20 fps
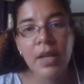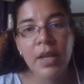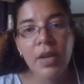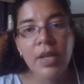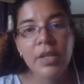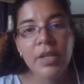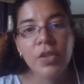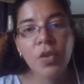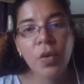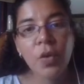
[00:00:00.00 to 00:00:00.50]

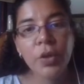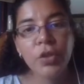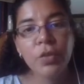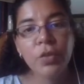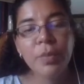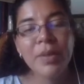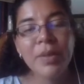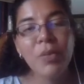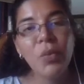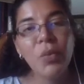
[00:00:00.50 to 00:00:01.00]
is going
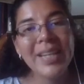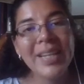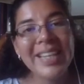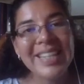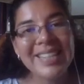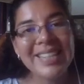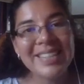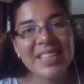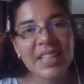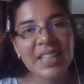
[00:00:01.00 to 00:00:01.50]
to be
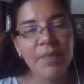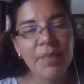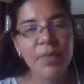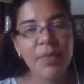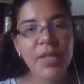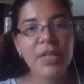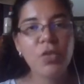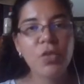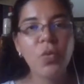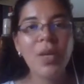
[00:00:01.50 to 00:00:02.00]
released.
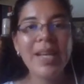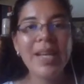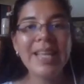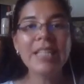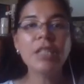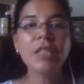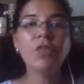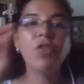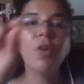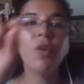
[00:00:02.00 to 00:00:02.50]
It's
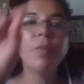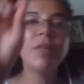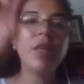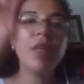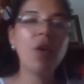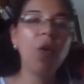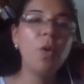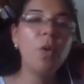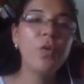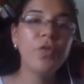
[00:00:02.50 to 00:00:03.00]
released from
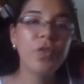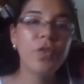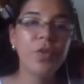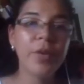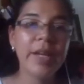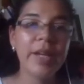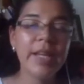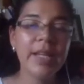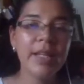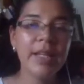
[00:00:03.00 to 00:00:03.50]
the
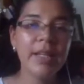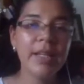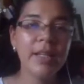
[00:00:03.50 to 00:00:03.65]
ovary